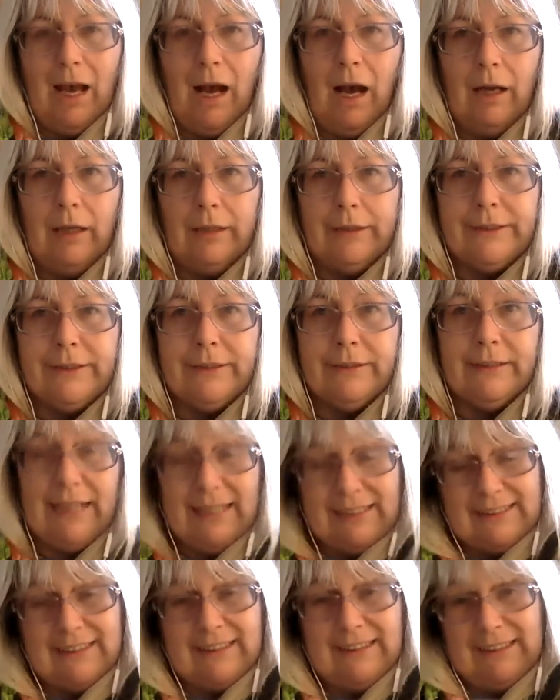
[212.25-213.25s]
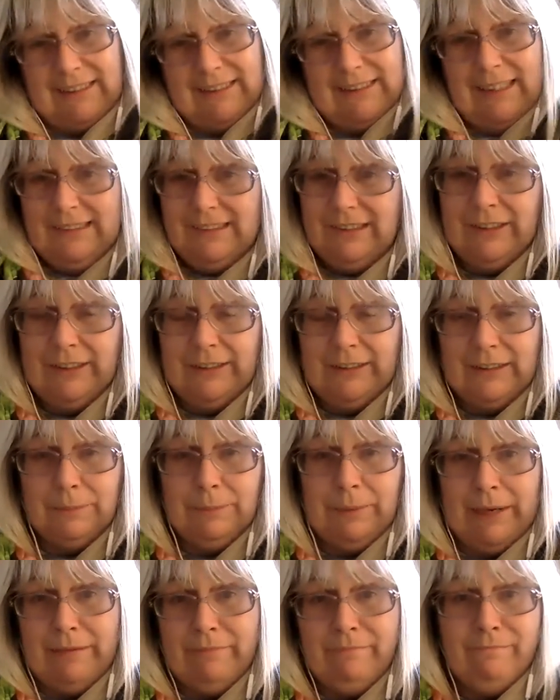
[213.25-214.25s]
And that's because that's the thing that's
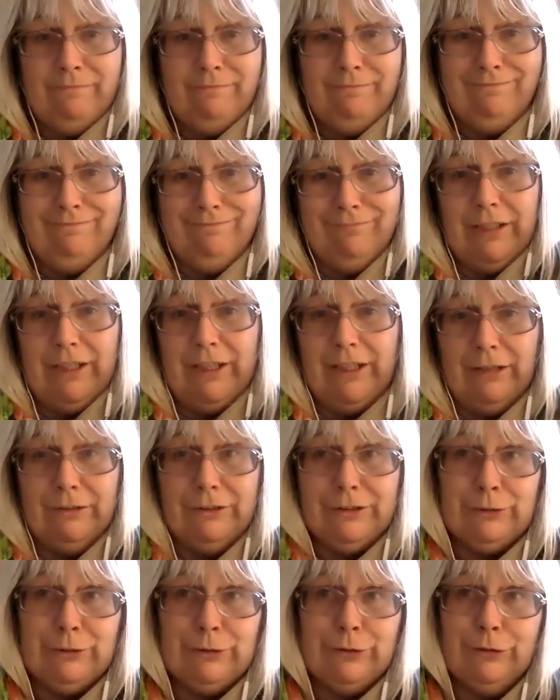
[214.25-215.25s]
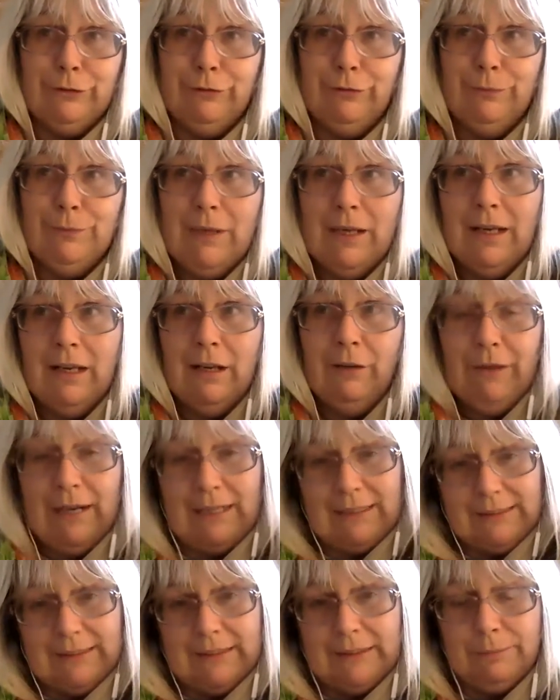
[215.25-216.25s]
been, you know, sort of
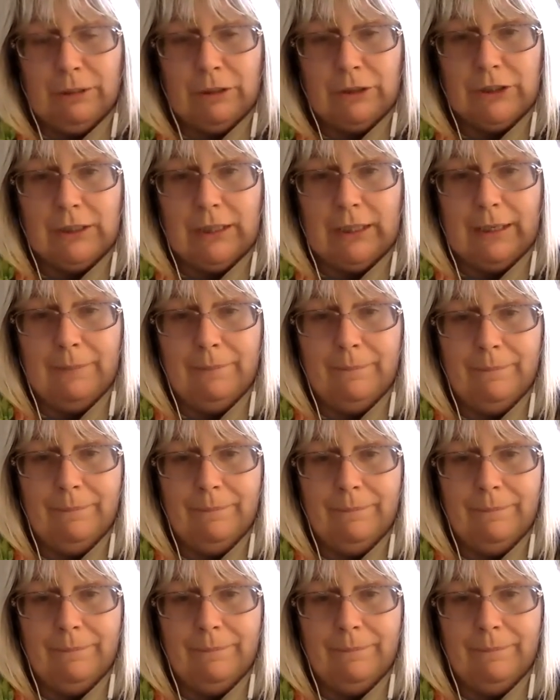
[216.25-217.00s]
affected mostly.